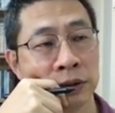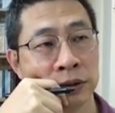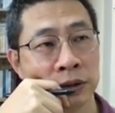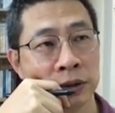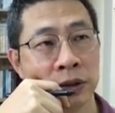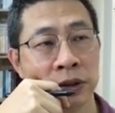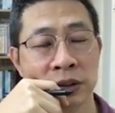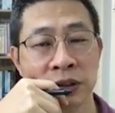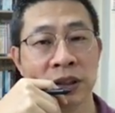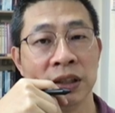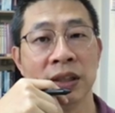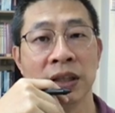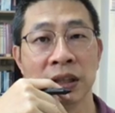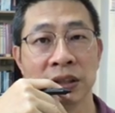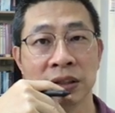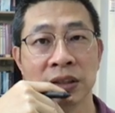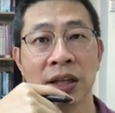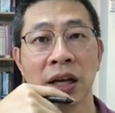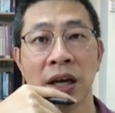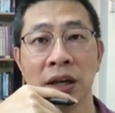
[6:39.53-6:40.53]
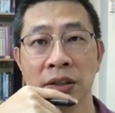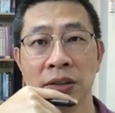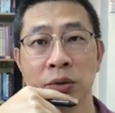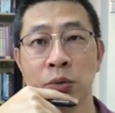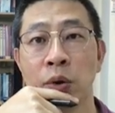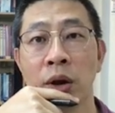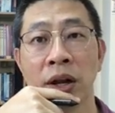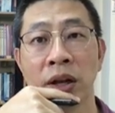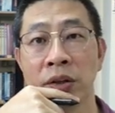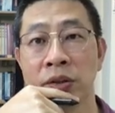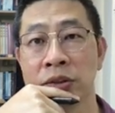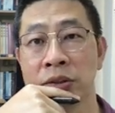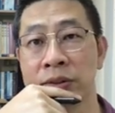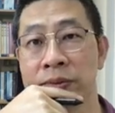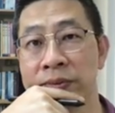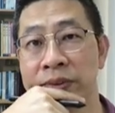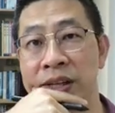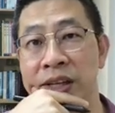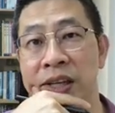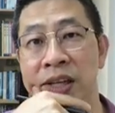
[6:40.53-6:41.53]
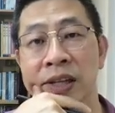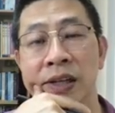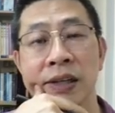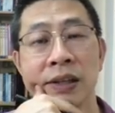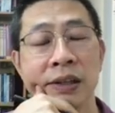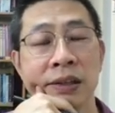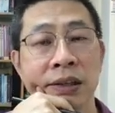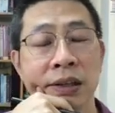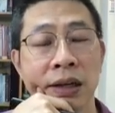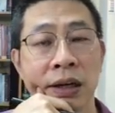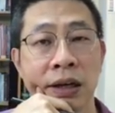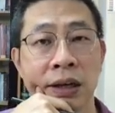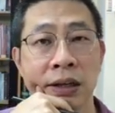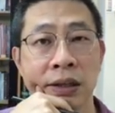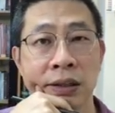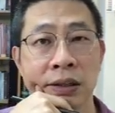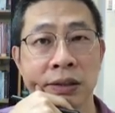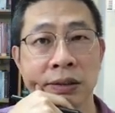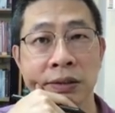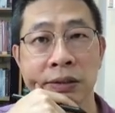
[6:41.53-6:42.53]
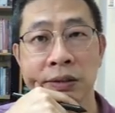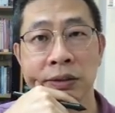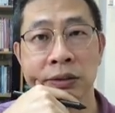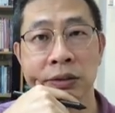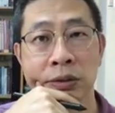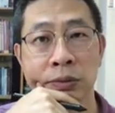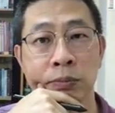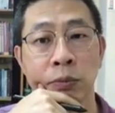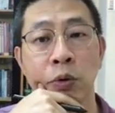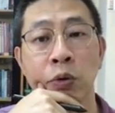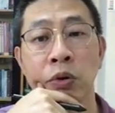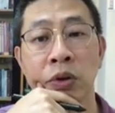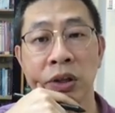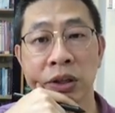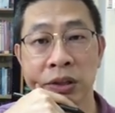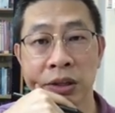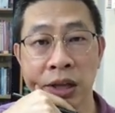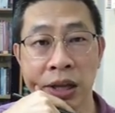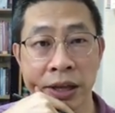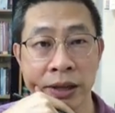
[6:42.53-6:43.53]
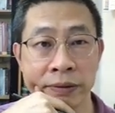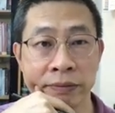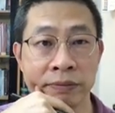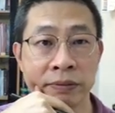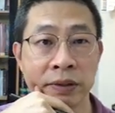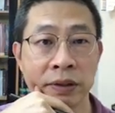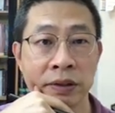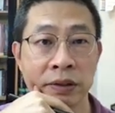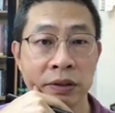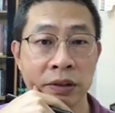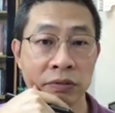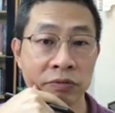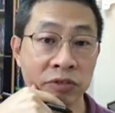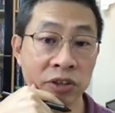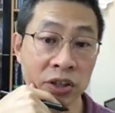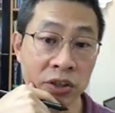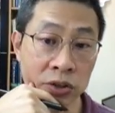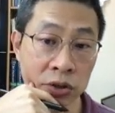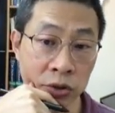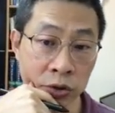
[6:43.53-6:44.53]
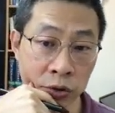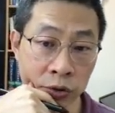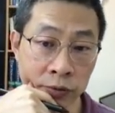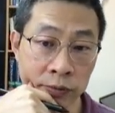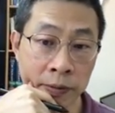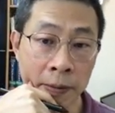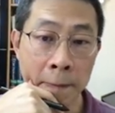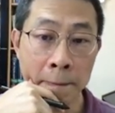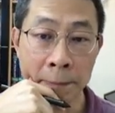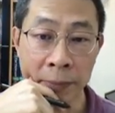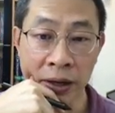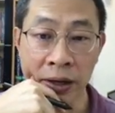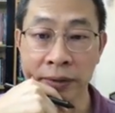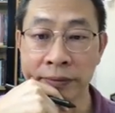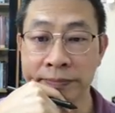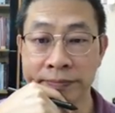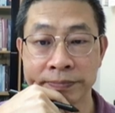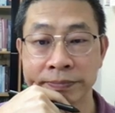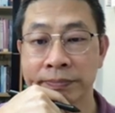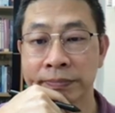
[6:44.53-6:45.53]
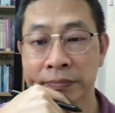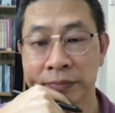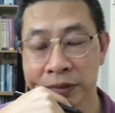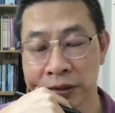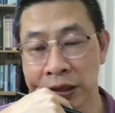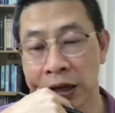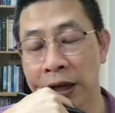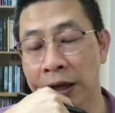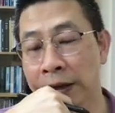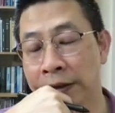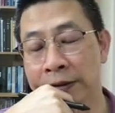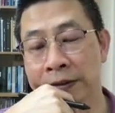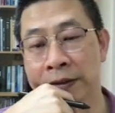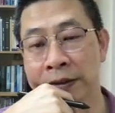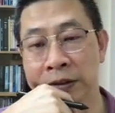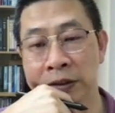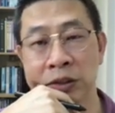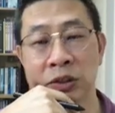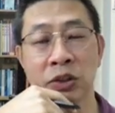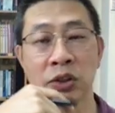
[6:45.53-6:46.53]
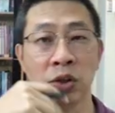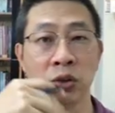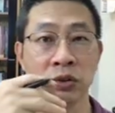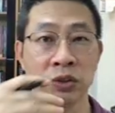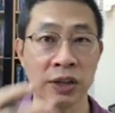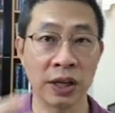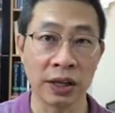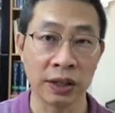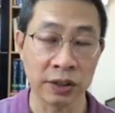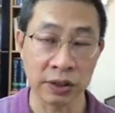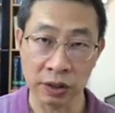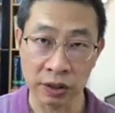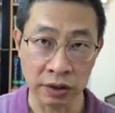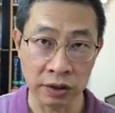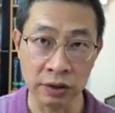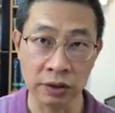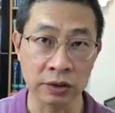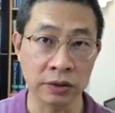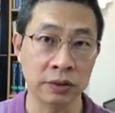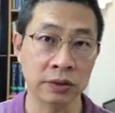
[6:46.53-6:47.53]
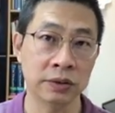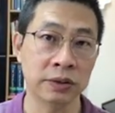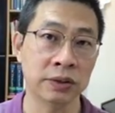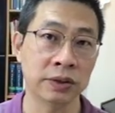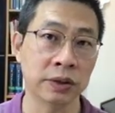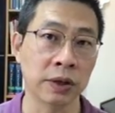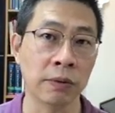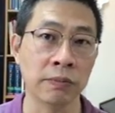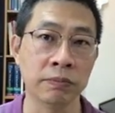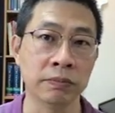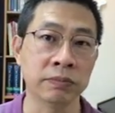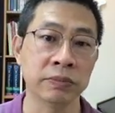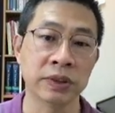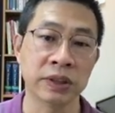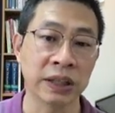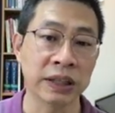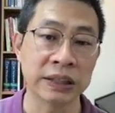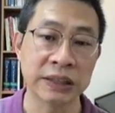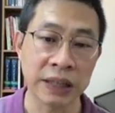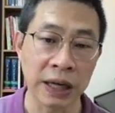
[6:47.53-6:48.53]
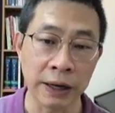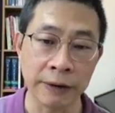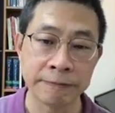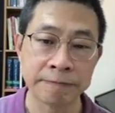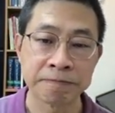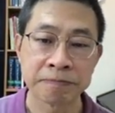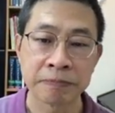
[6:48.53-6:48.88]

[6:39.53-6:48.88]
the data size relatively uh, smaller than the video, but yeah, it still take uh, some data.